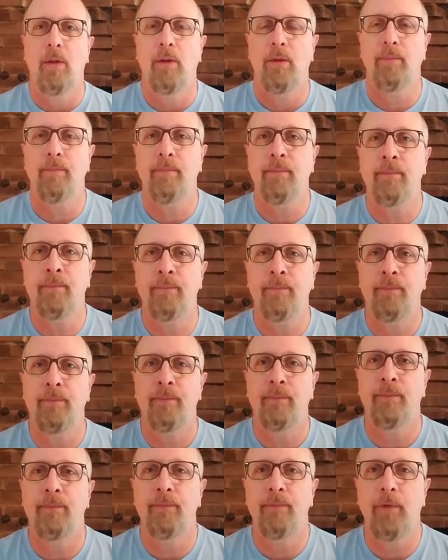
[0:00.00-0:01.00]

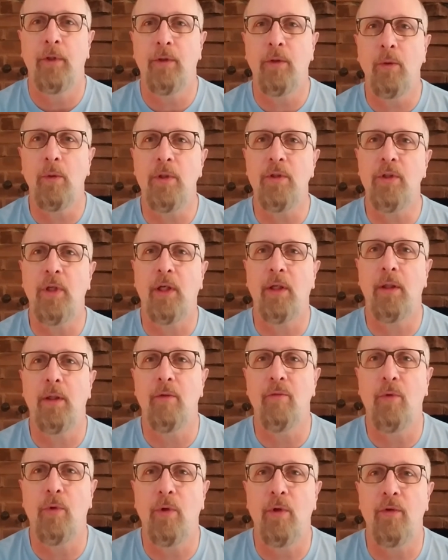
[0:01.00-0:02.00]
The two
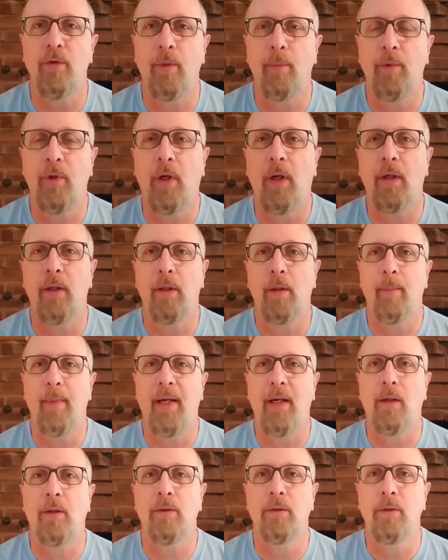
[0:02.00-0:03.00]
executive orders I'm talking
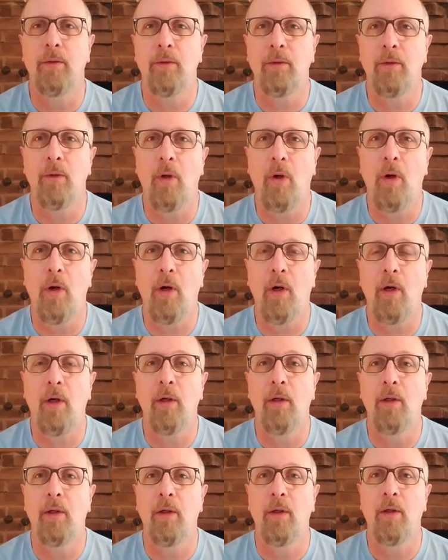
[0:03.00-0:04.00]
about
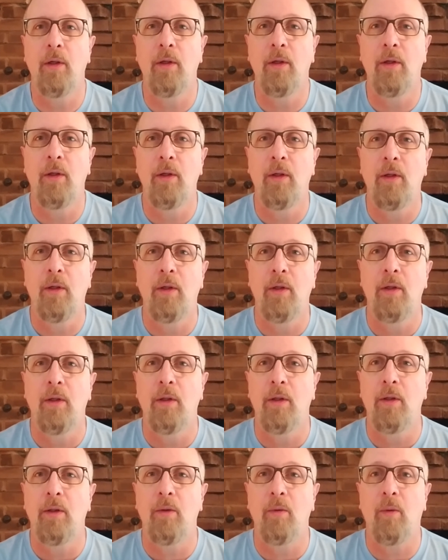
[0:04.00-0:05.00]
are,
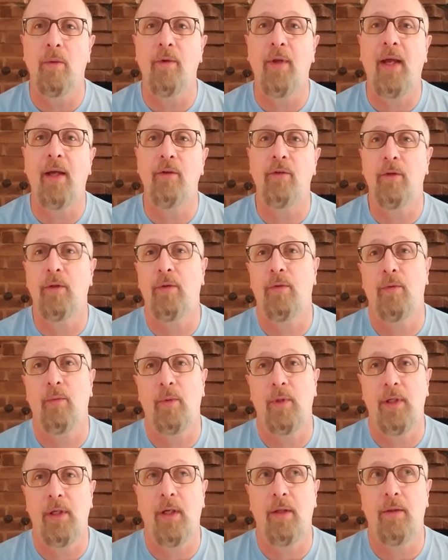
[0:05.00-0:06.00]
well, actually
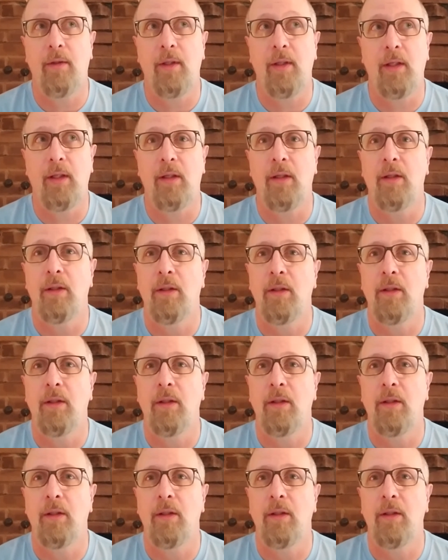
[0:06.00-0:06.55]
three, I think.